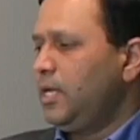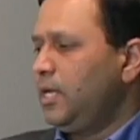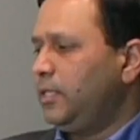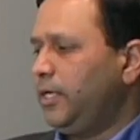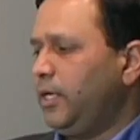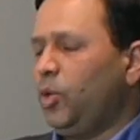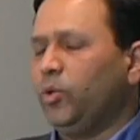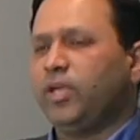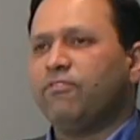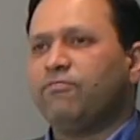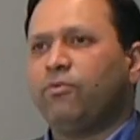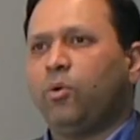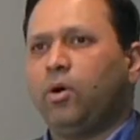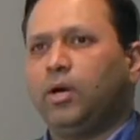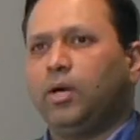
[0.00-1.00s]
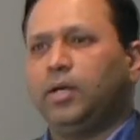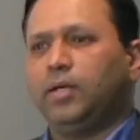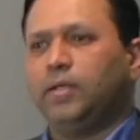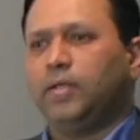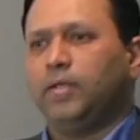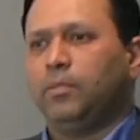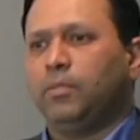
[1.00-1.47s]
They're looking for
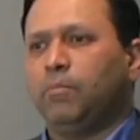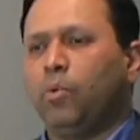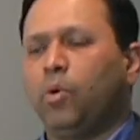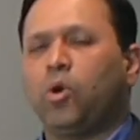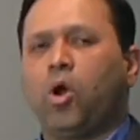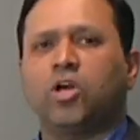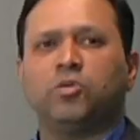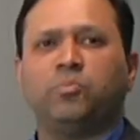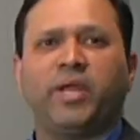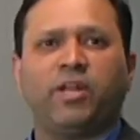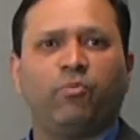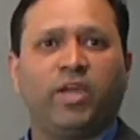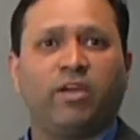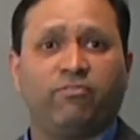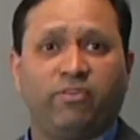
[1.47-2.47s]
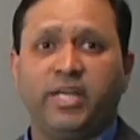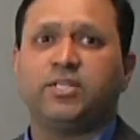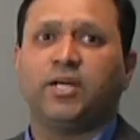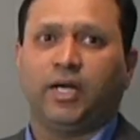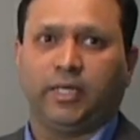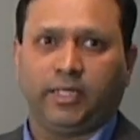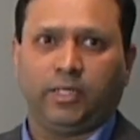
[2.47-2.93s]
more automated way of
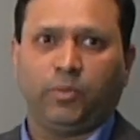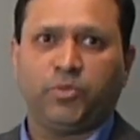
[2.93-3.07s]
retargeting,